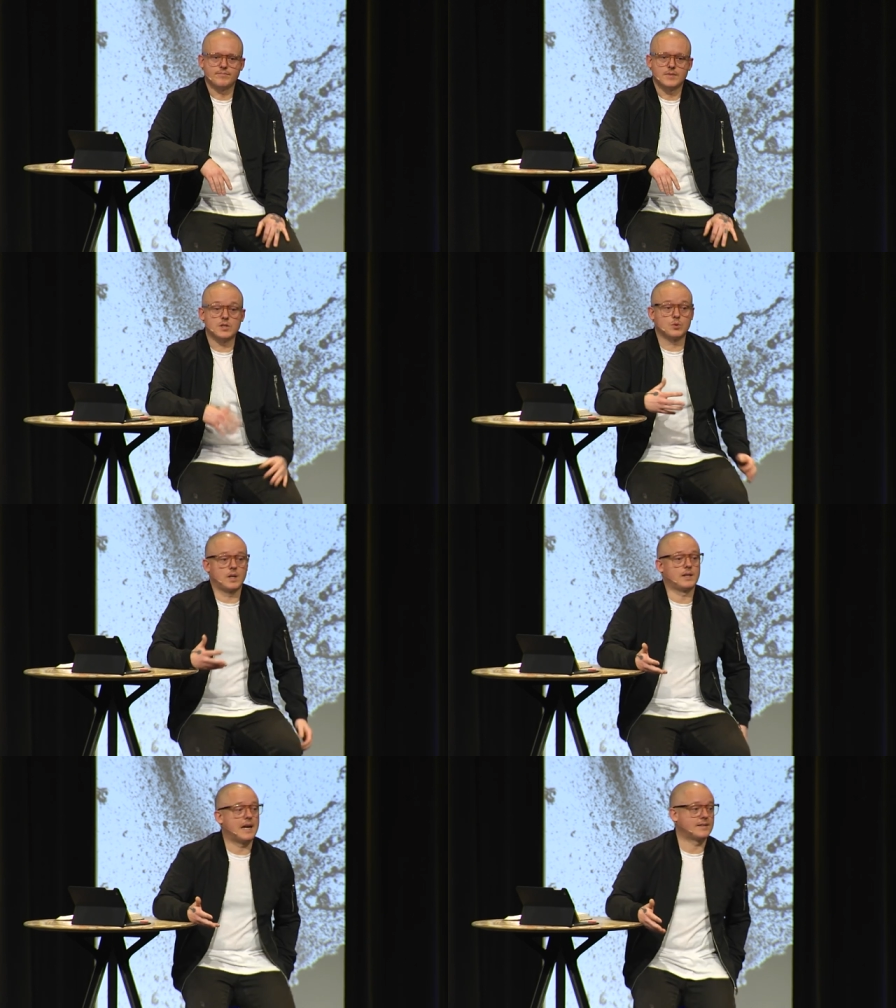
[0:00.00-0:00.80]
This is one
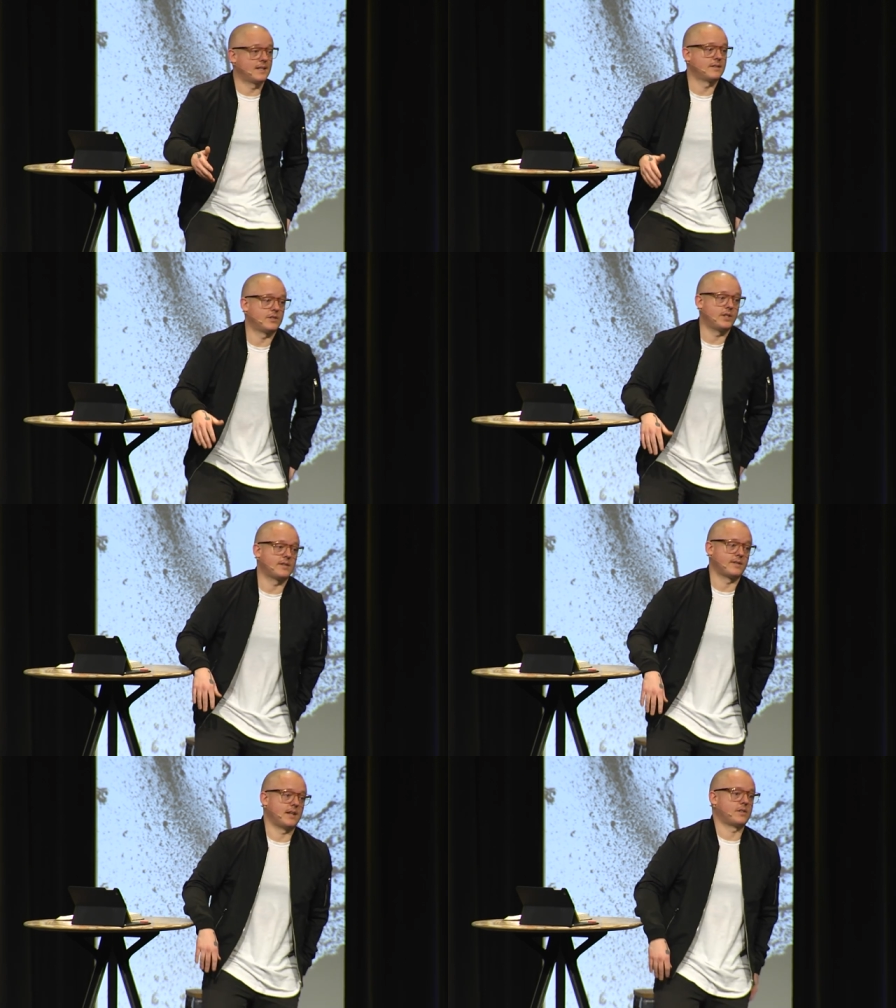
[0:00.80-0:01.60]
of the last things that
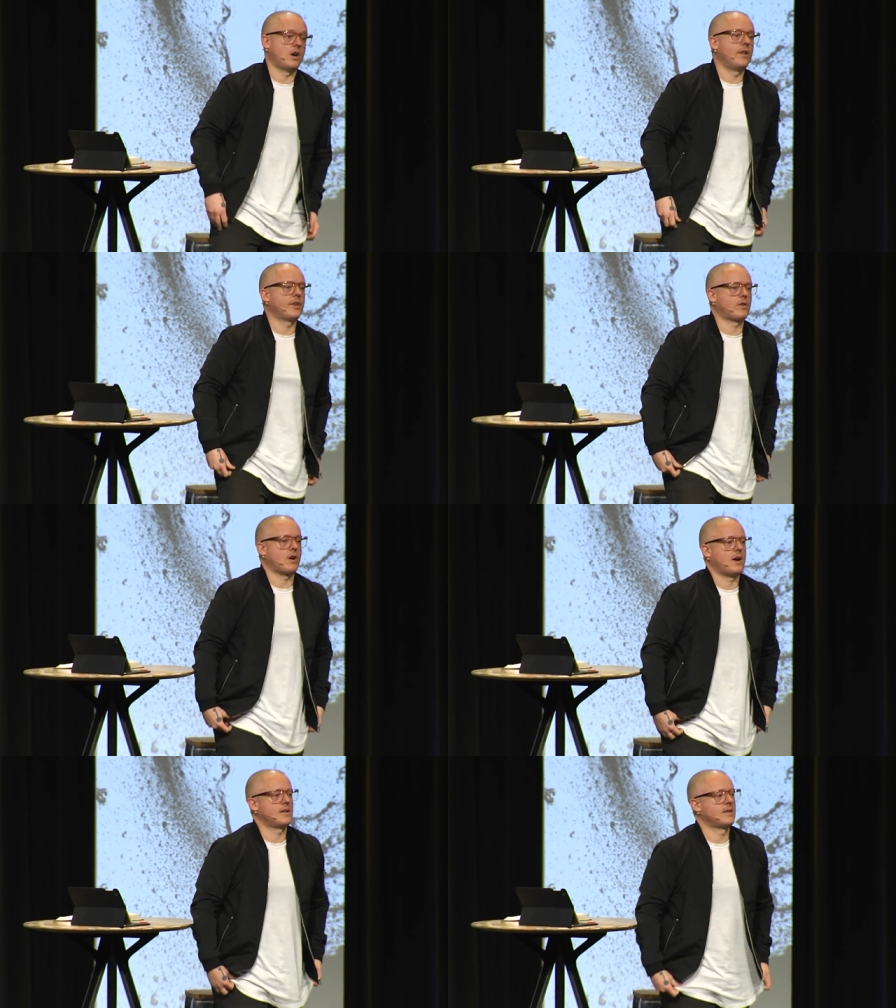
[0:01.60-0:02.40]
Jesus says on the
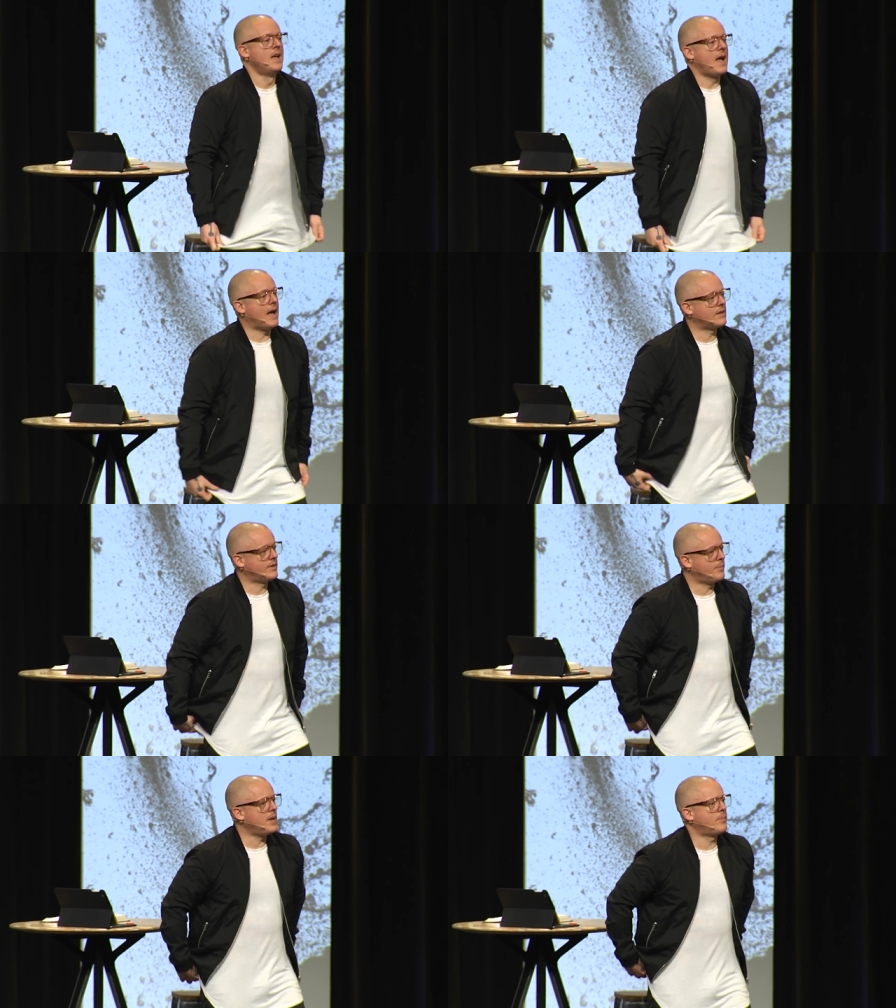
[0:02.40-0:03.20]
cross as
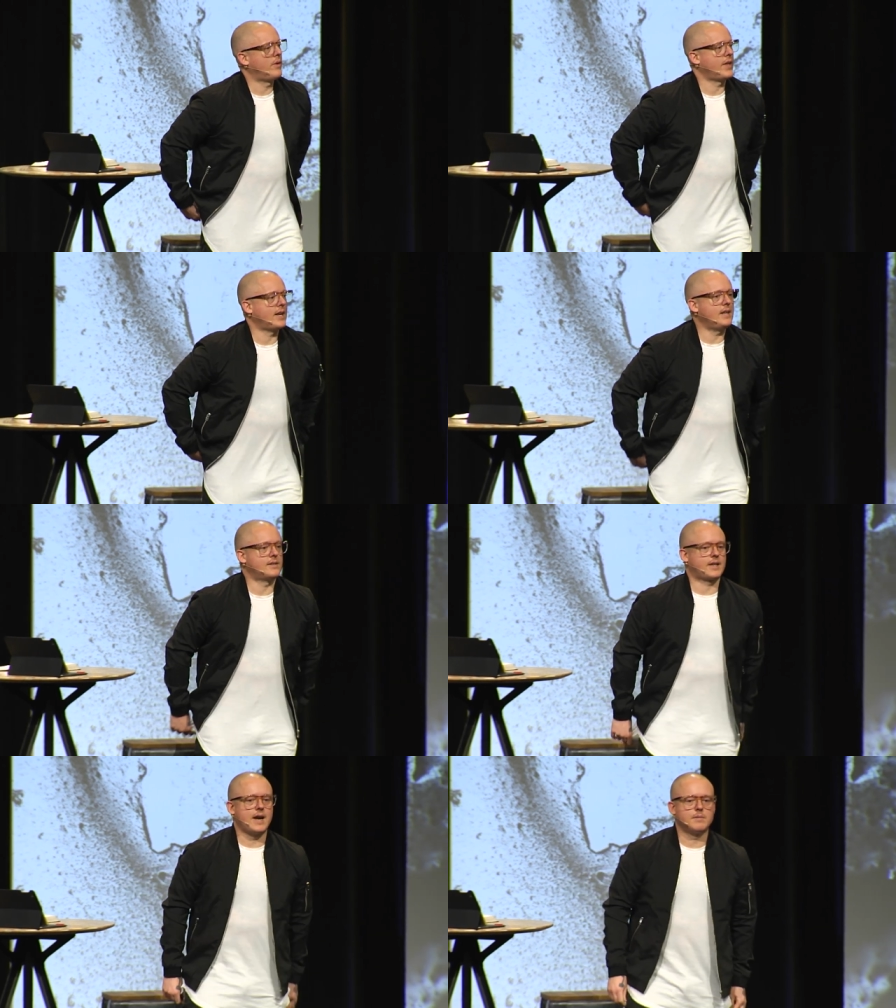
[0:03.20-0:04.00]
the people that he
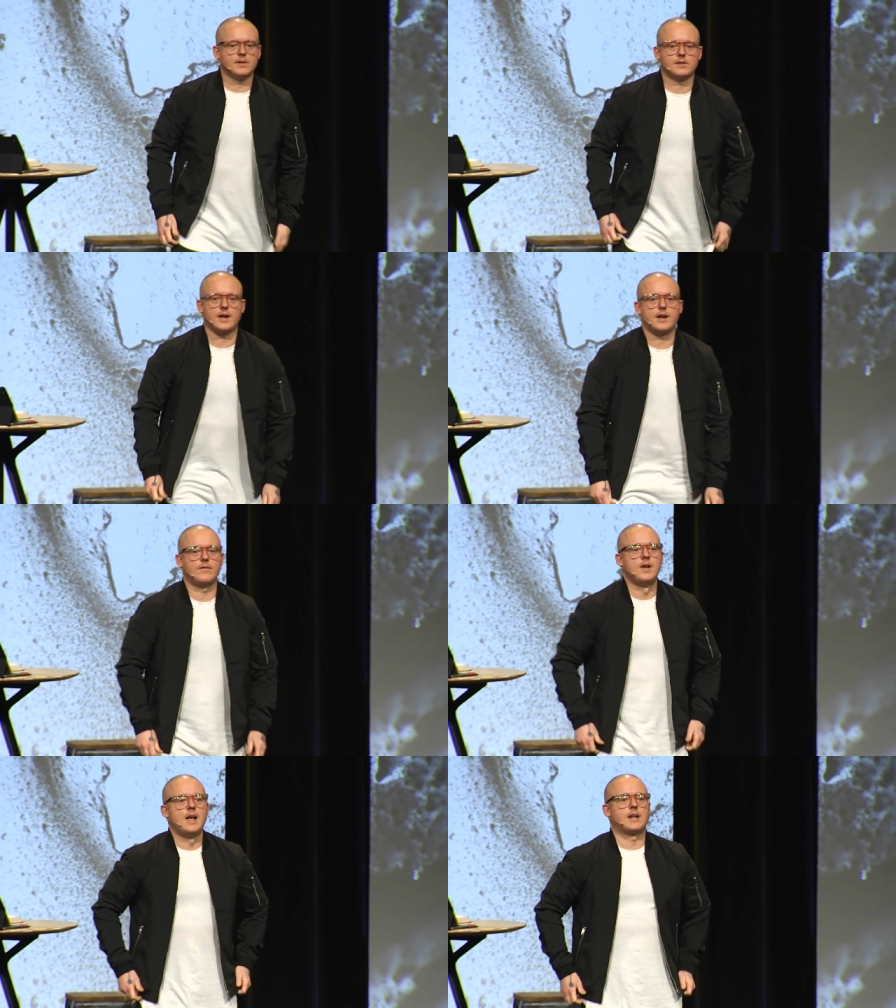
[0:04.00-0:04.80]
has came to
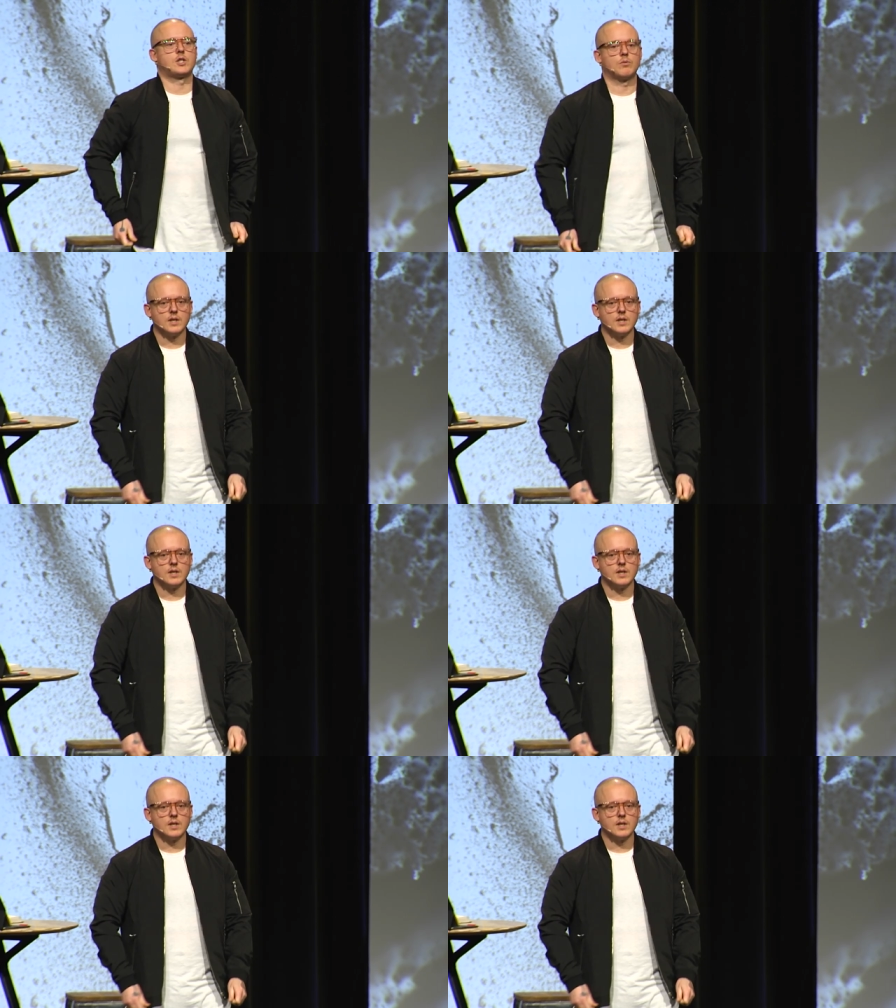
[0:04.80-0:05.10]
save, as the